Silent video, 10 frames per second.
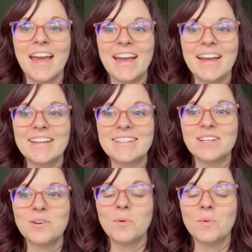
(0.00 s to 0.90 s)

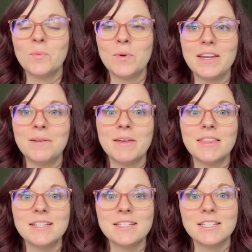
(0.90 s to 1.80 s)
And we
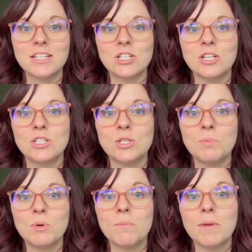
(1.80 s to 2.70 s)
made the decision to
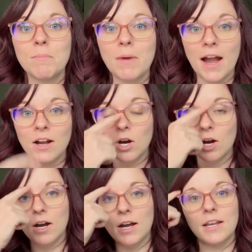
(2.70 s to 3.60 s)
put me back
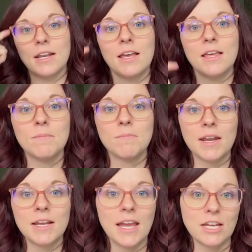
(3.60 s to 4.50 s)
on
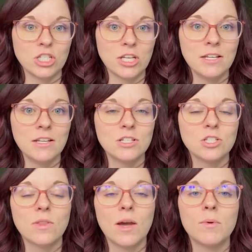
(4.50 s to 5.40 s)
medication
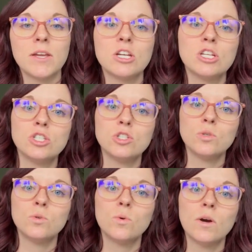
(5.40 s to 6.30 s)
so that we could
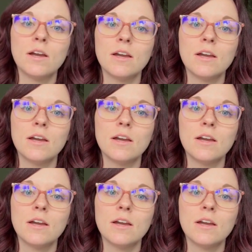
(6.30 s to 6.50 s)
do